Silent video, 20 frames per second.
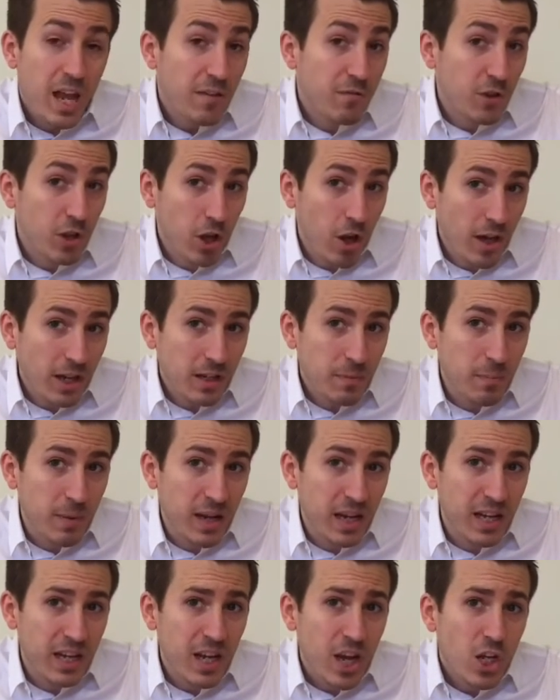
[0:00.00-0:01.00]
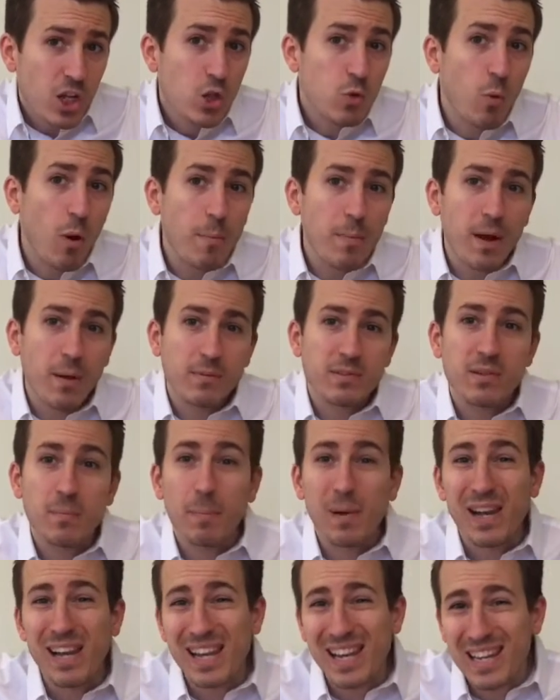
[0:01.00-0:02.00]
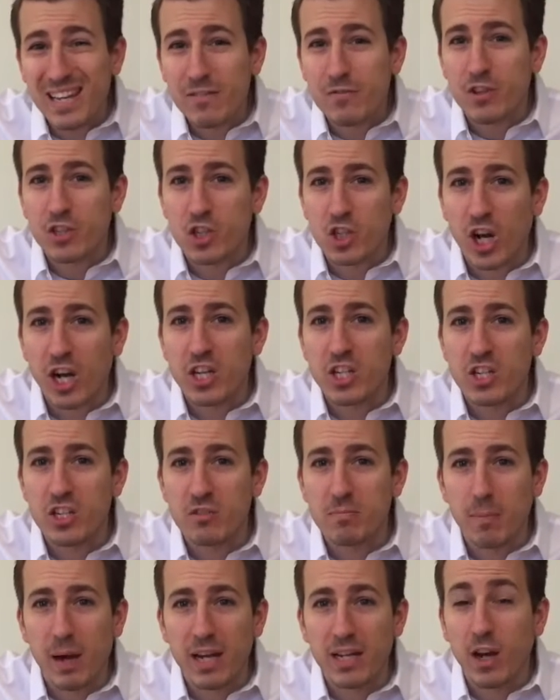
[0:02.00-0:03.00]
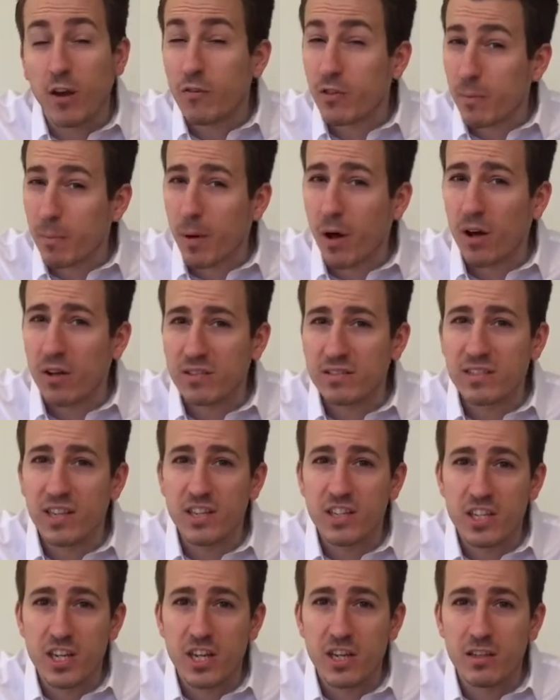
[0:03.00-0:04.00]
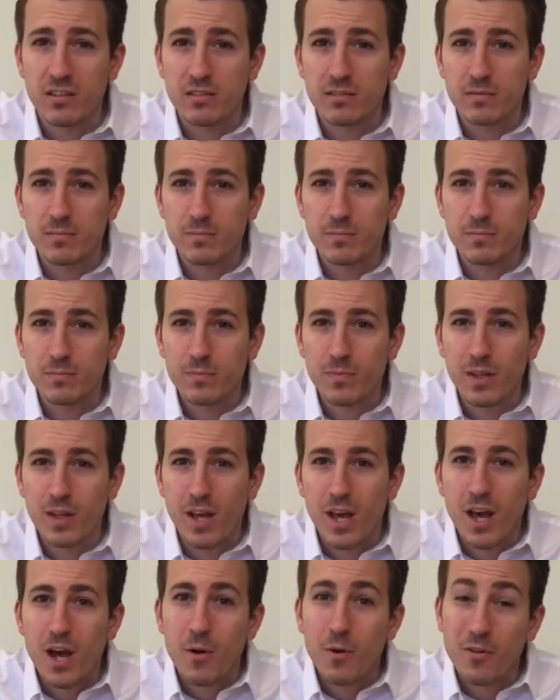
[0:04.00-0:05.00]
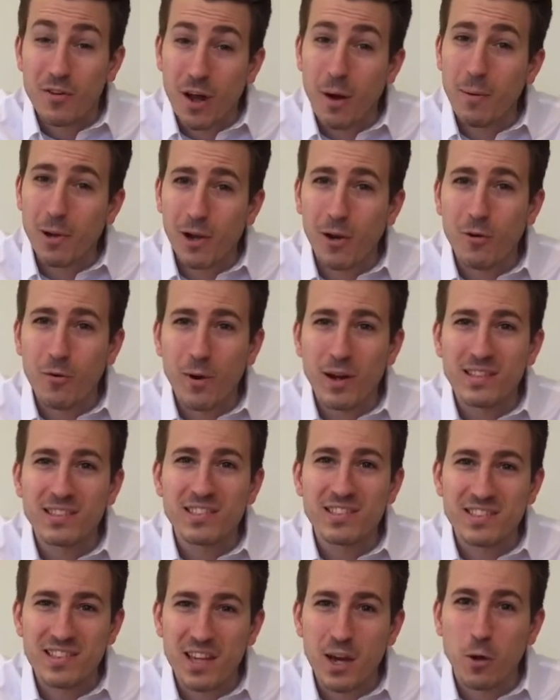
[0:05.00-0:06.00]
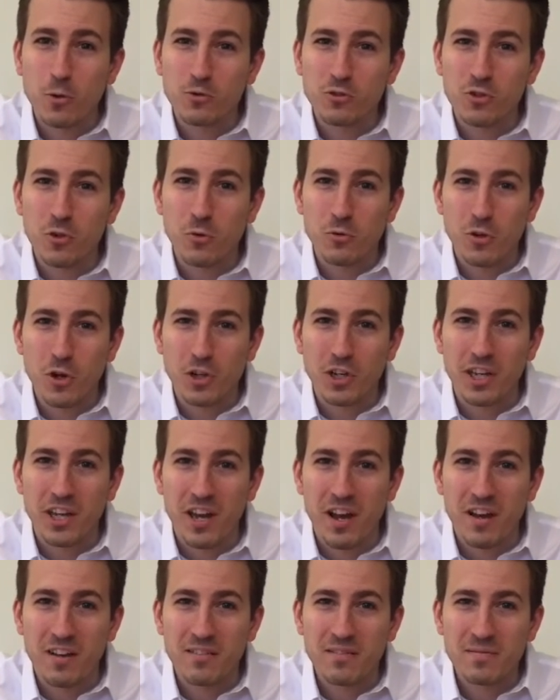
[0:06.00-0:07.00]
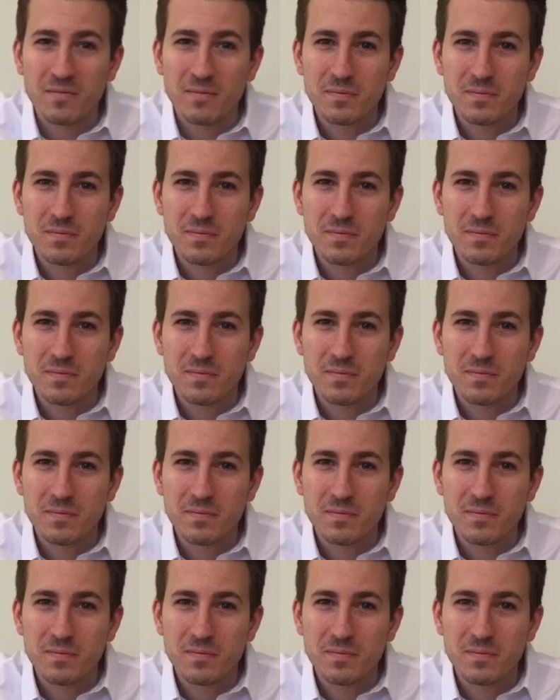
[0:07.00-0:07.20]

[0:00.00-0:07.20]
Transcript: If you're like me, you won't be able to believe the changes made over the past 10 years. We've come a long way since the old school Nokia.